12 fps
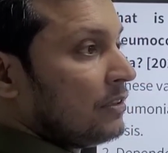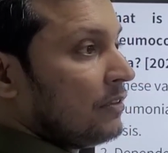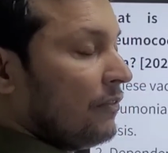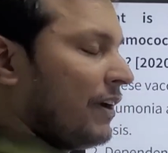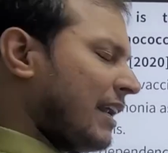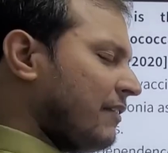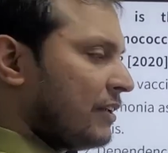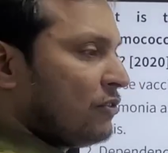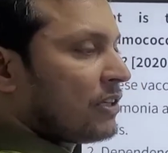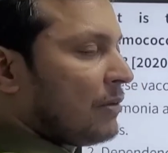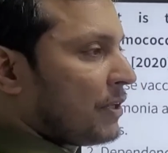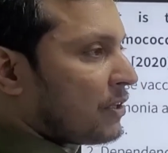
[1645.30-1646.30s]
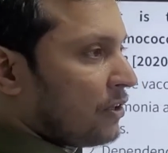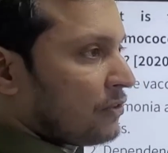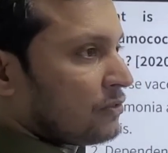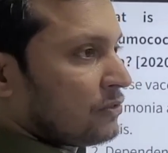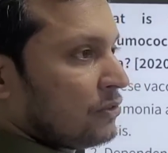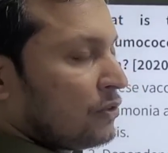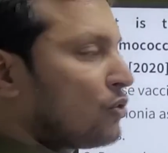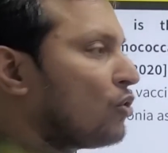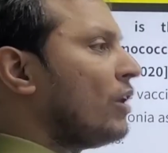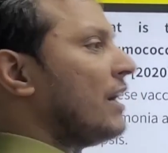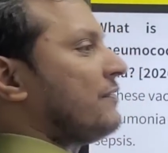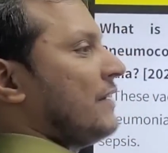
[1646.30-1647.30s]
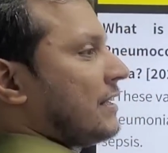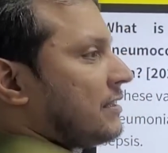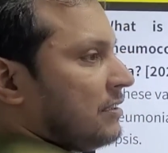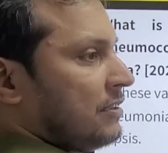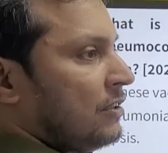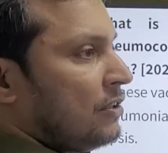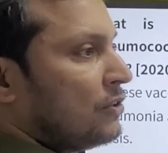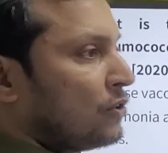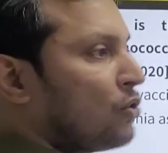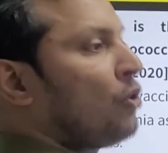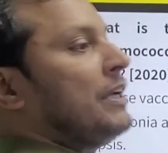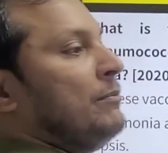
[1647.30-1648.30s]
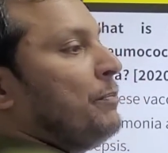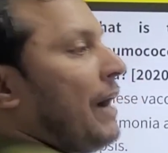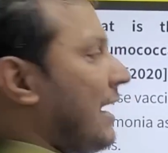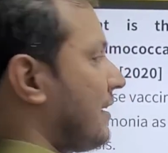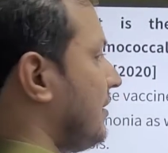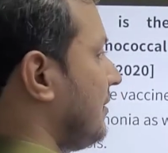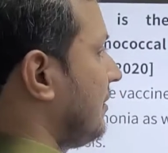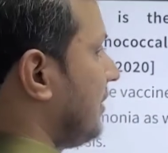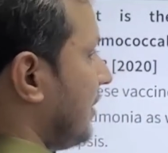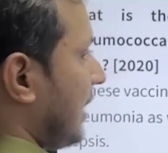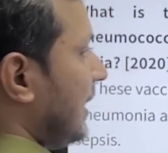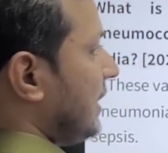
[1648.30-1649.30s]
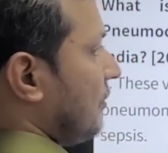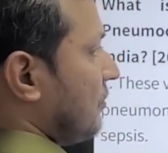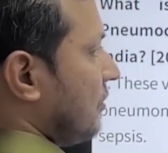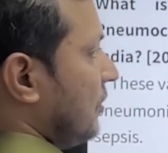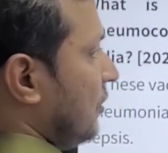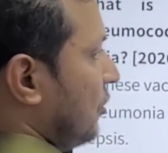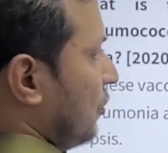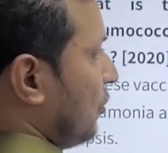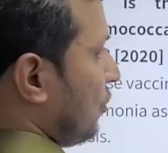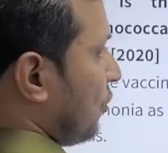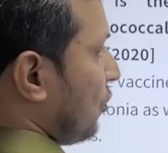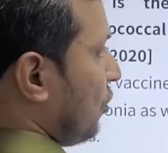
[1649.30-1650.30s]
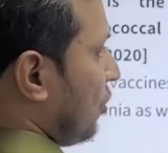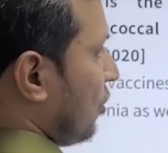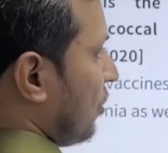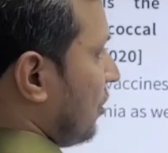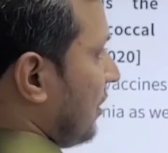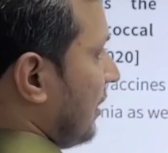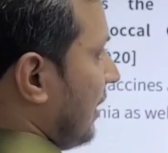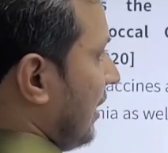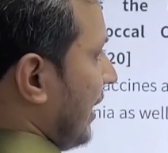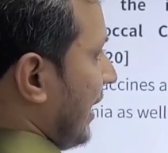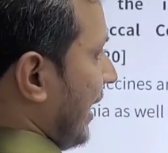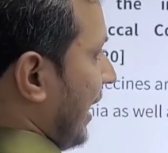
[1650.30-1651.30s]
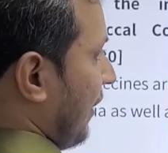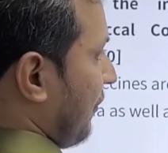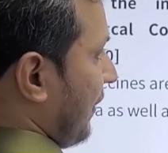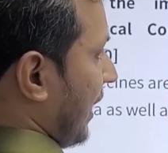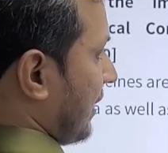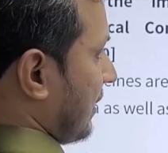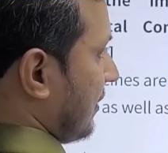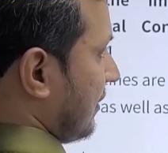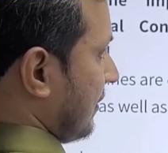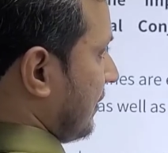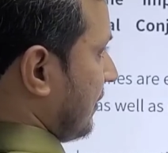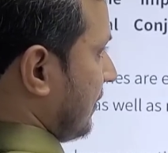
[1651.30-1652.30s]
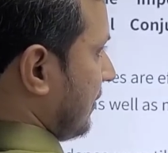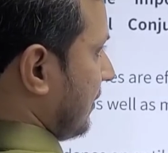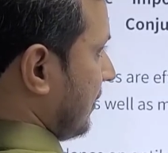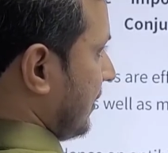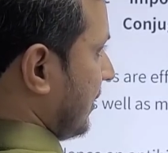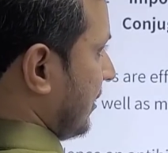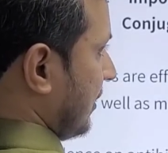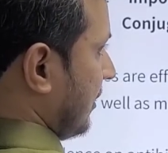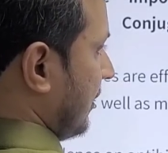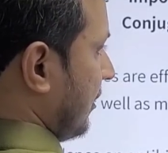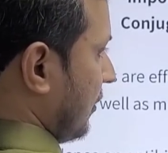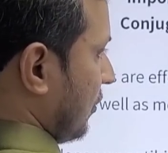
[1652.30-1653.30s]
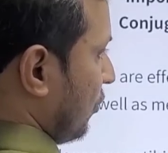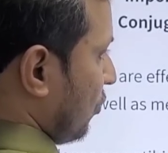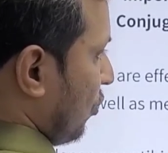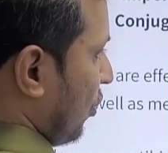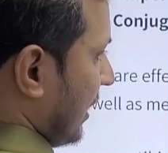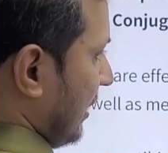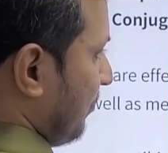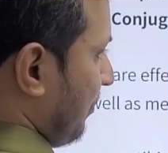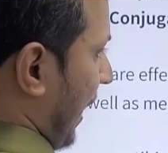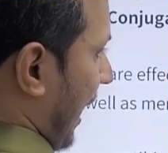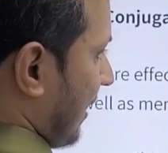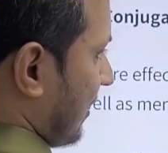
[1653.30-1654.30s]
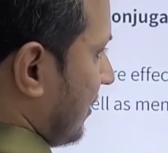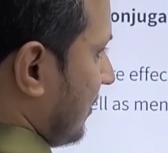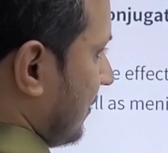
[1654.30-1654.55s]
Wherever you come across, no effect, no impact. Write down. No effect, no impact.